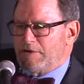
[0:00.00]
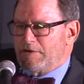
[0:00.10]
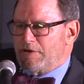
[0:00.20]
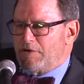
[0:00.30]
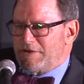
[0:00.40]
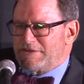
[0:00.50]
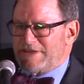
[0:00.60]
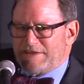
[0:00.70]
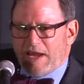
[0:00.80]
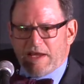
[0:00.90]
there's a
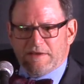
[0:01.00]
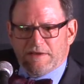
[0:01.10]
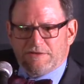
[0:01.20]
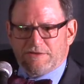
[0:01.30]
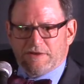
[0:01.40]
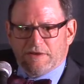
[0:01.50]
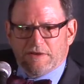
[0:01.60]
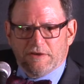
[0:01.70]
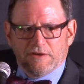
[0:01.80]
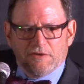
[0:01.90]

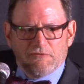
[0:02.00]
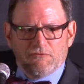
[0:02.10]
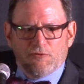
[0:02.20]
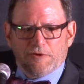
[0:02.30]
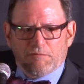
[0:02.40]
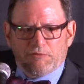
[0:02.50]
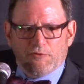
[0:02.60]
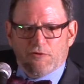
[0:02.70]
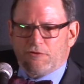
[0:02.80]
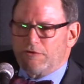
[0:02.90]
tendency for the
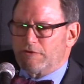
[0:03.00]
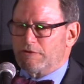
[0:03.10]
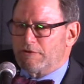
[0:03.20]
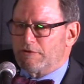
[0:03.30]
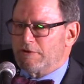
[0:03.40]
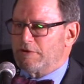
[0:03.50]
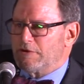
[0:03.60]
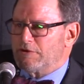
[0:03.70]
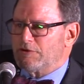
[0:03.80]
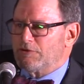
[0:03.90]
broker
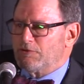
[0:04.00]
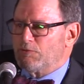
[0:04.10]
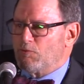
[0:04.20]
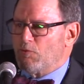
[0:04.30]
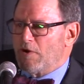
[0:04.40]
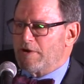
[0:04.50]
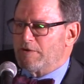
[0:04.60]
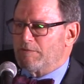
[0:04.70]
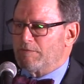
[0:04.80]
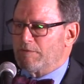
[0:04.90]
to want
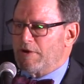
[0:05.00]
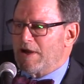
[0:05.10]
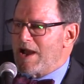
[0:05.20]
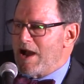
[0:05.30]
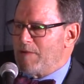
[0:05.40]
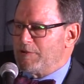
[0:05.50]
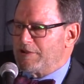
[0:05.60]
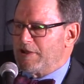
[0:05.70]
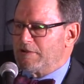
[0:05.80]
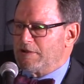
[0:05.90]
to
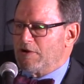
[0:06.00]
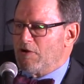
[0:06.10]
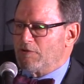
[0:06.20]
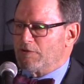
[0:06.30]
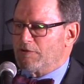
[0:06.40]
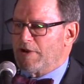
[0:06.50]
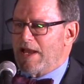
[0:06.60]
accommodate the owner.